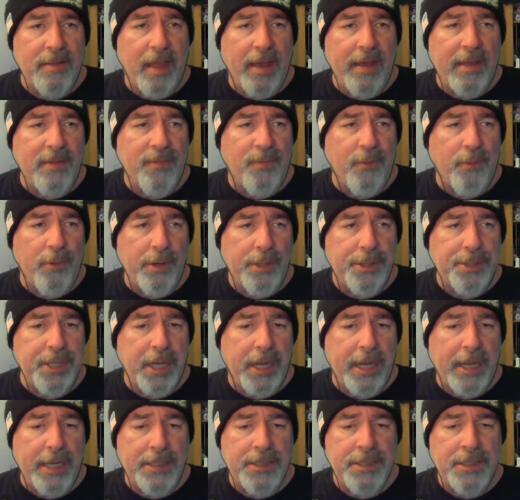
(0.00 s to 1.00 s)
nice for a
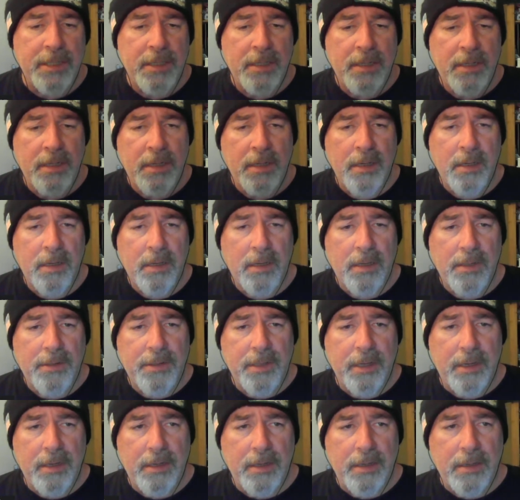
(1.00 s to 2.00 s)
change
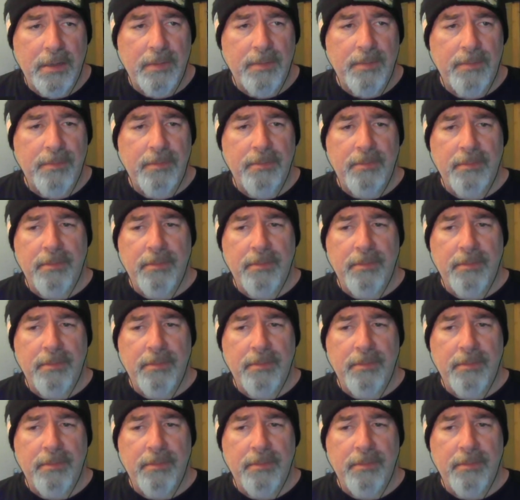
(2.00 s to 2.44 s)
to,